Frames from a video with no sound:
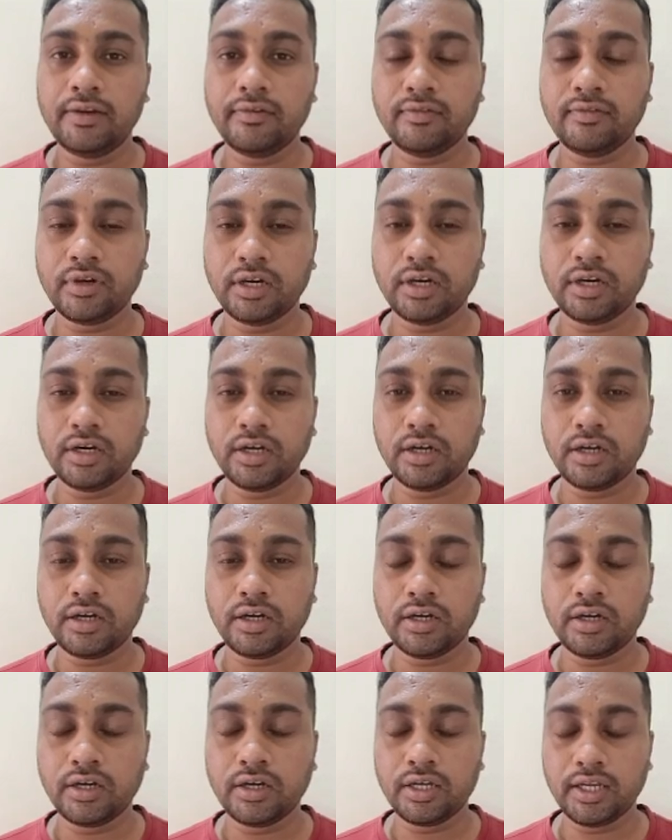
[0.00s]

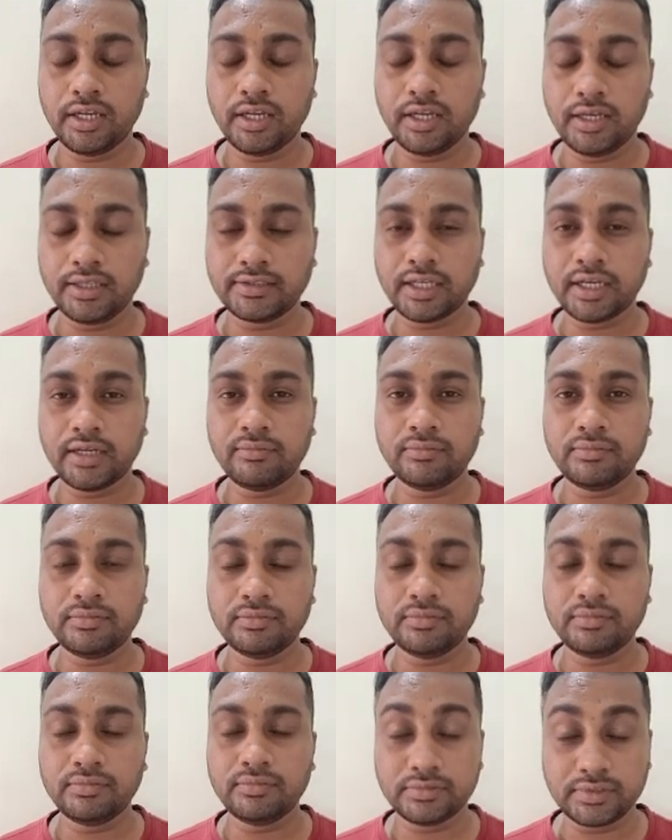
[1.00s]
in exam
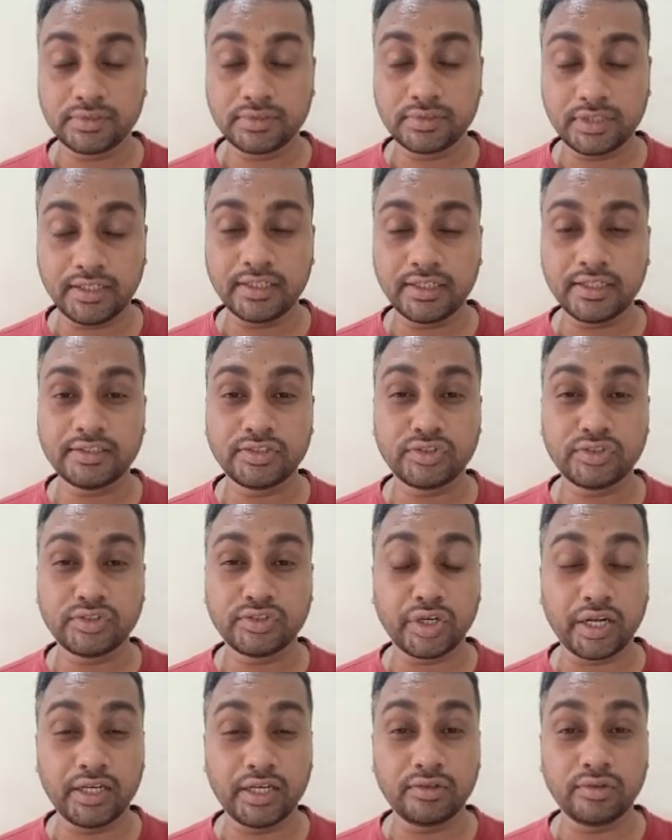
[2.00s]
center, just
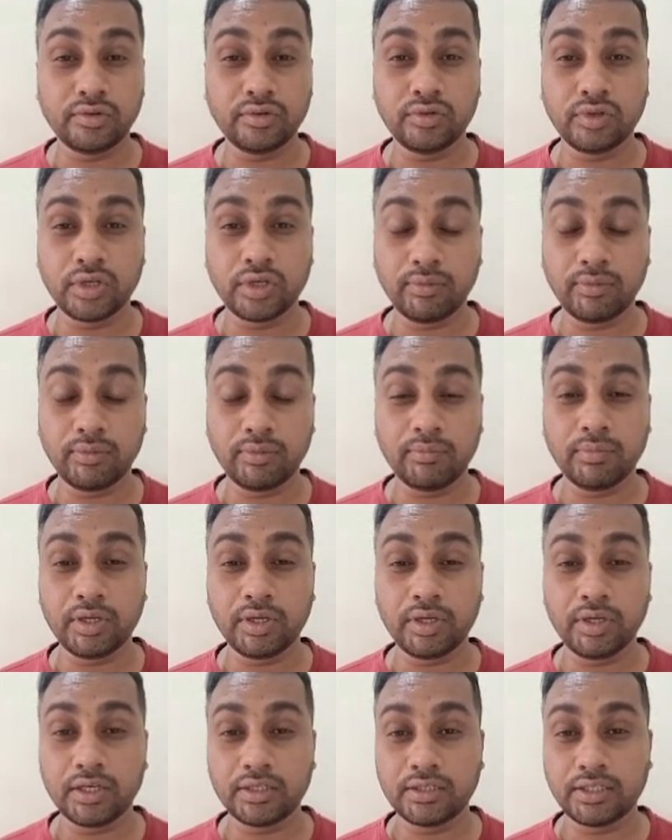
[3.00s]
try to
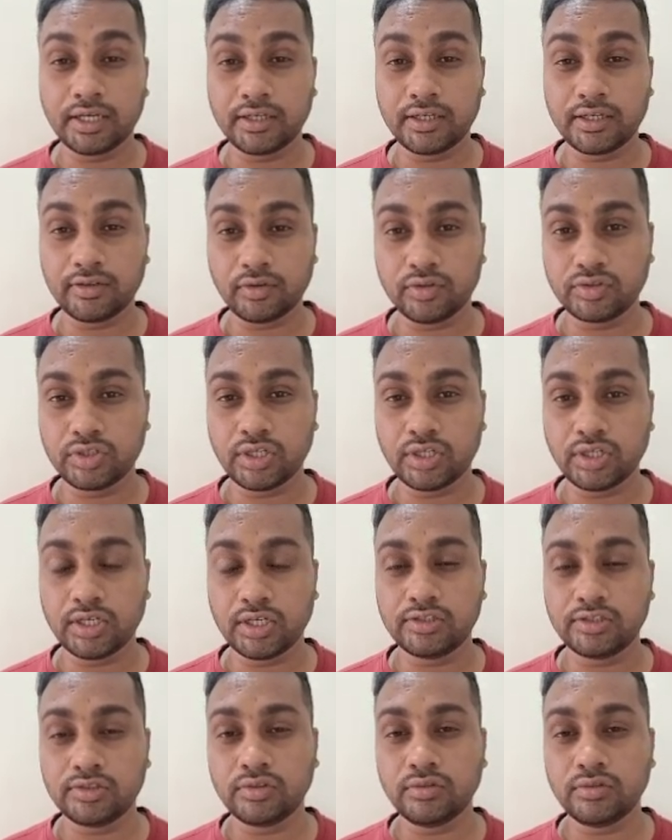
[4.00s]
remember that question
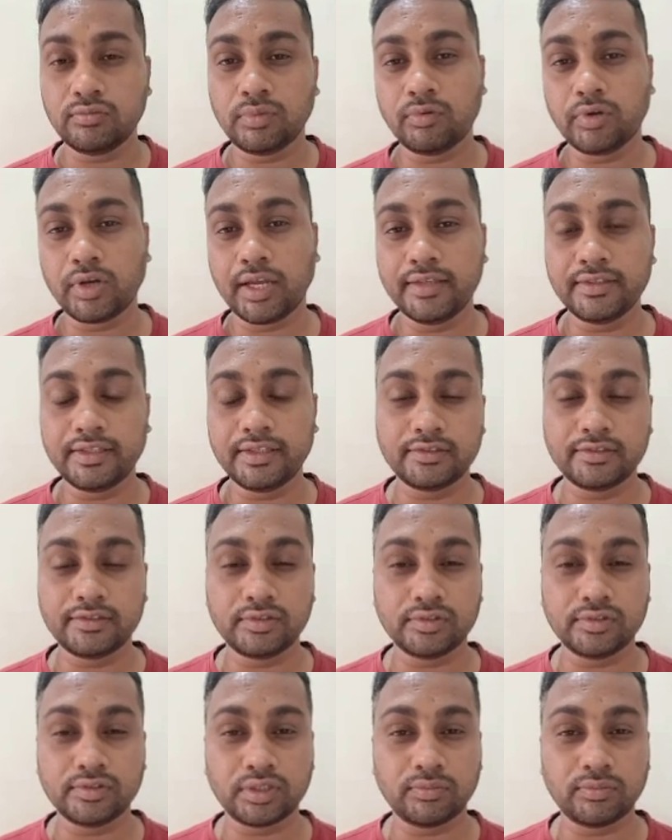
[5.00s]
also, memorize
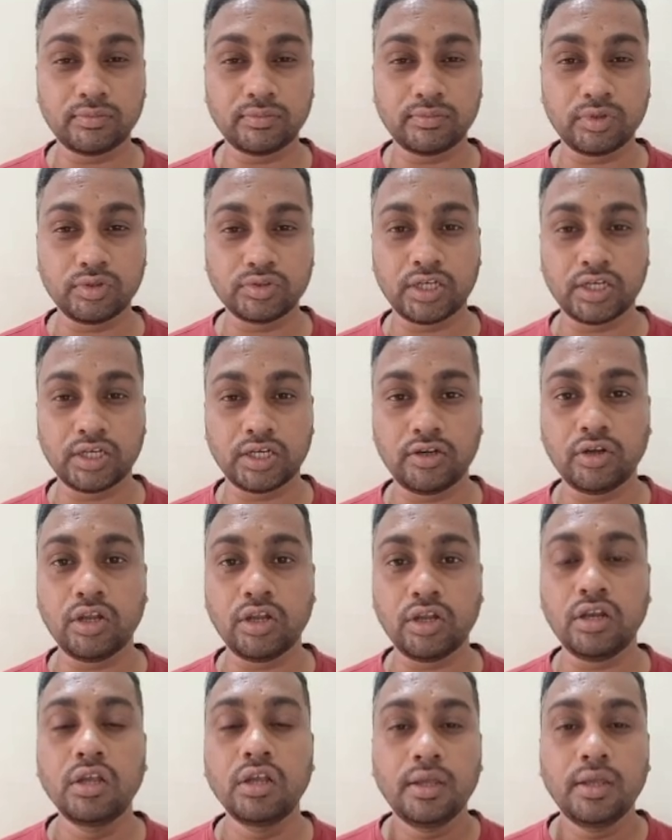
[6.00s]
also some question and all,
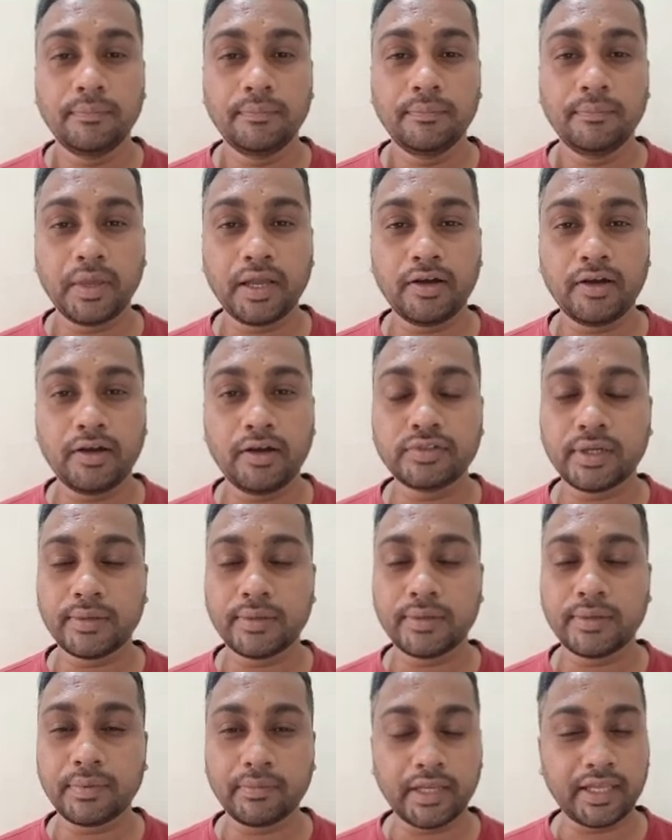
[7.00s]
because
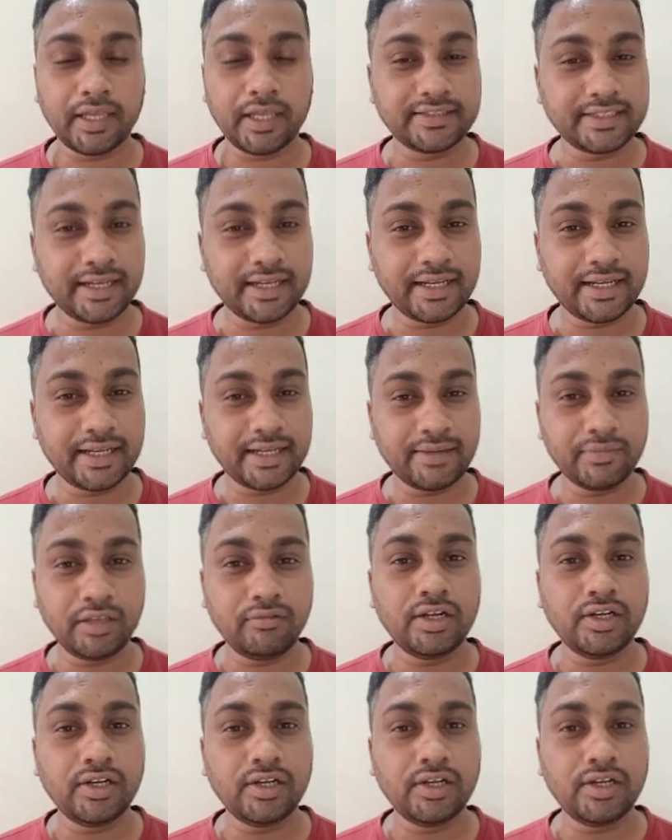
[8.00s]
after exam they
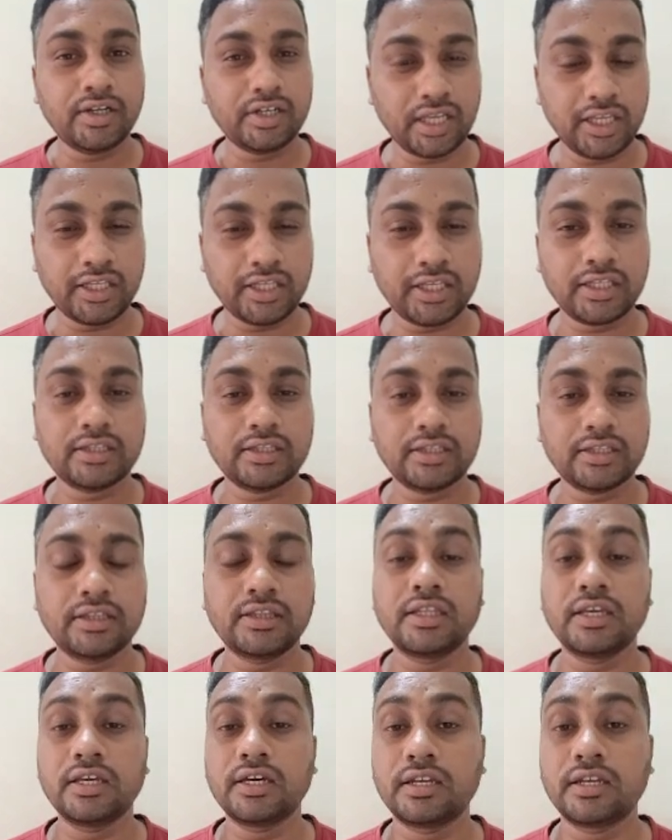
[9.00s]
will take
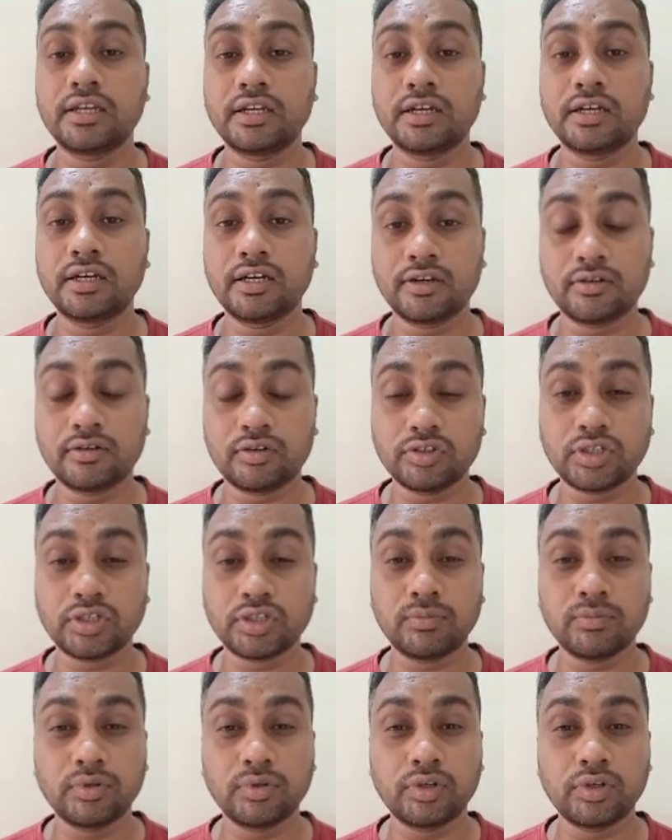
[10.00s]
their
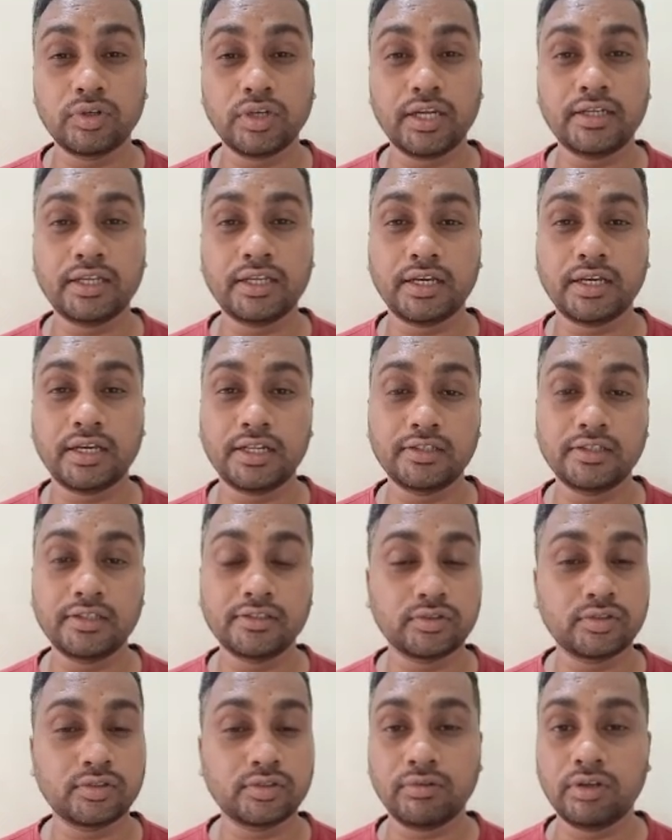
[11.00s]
question booklet
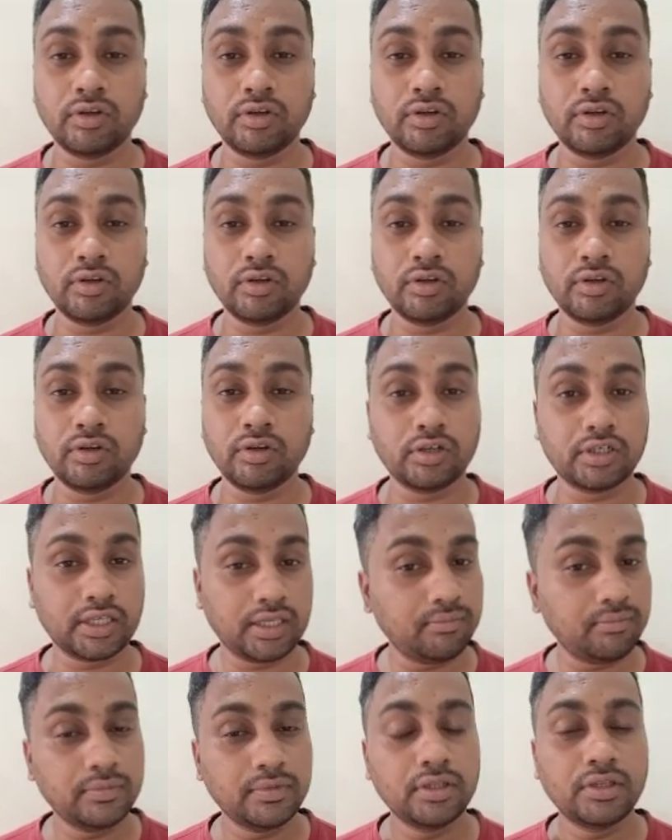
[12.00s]
also, they will not give.
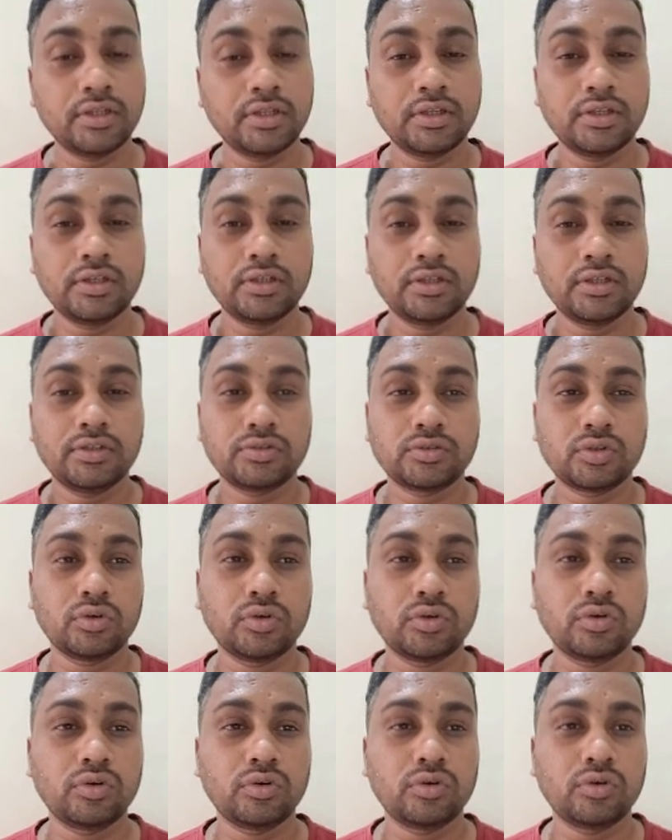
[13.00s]

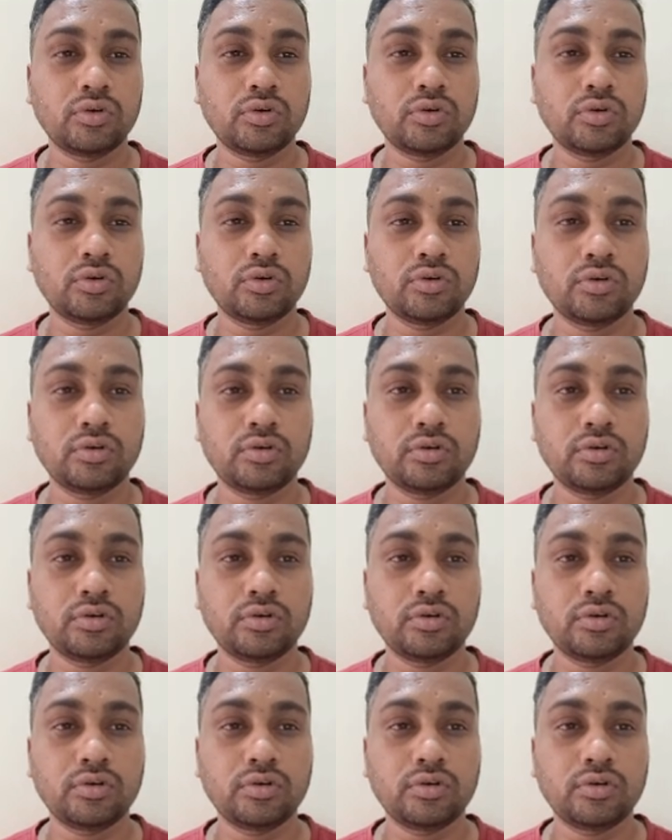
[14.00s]
So